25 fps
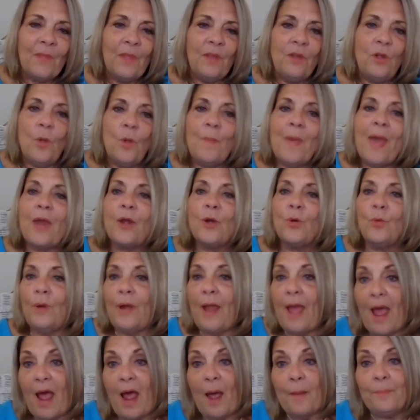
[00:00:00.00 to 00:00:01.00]
no matter what
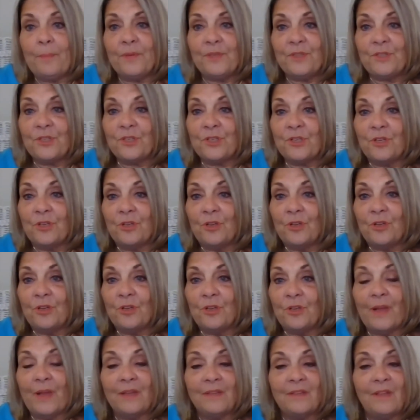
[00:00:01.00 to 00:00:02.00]
happens to you,
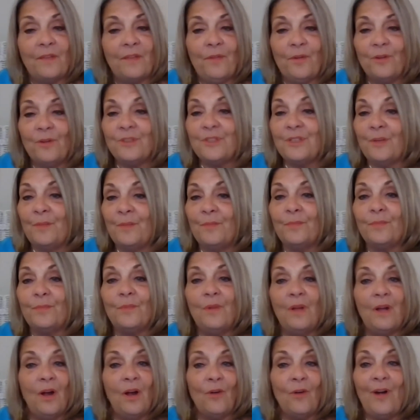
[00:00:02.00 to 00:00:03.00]
because I've heard some
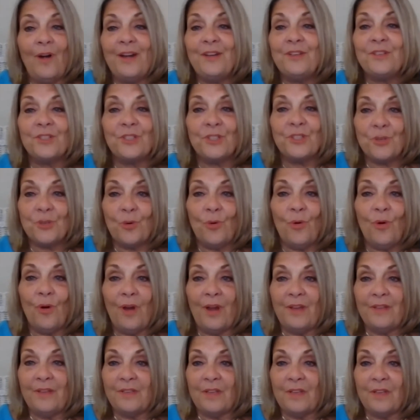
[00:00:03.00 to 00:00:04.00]
horrendous
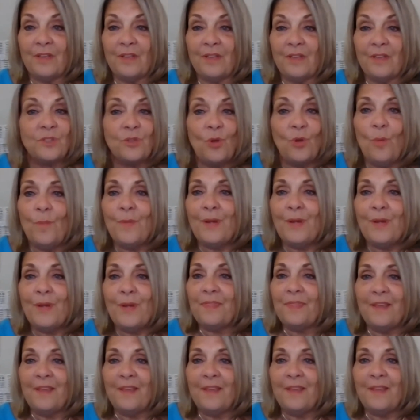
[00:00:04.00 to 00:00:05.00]
stories of so many
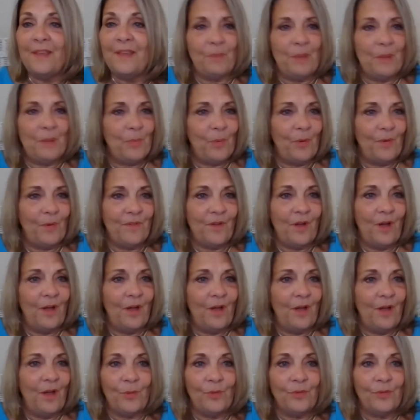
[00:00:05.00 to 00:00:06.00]
things that people have
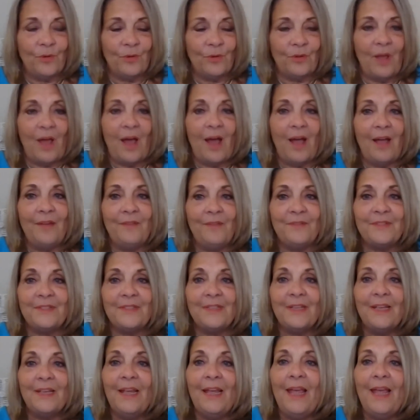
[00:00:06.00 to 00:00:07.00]
gone through in their lives,